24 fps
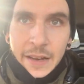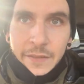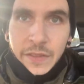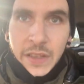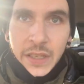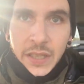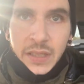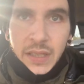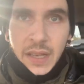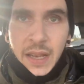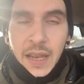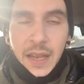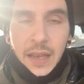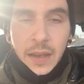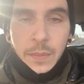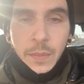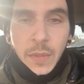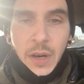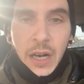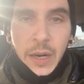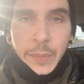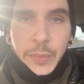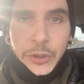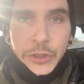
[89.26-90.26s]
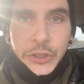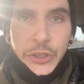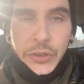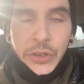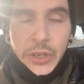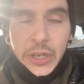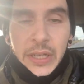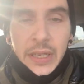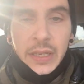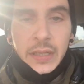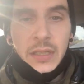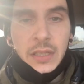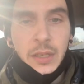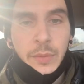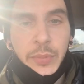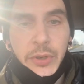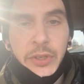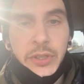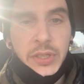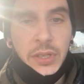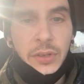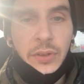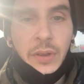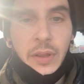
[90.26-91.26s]
the same opportunities to
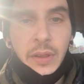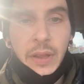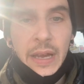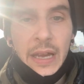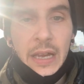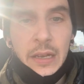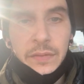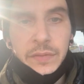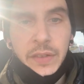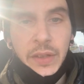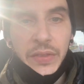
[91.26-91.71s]
pursue the life that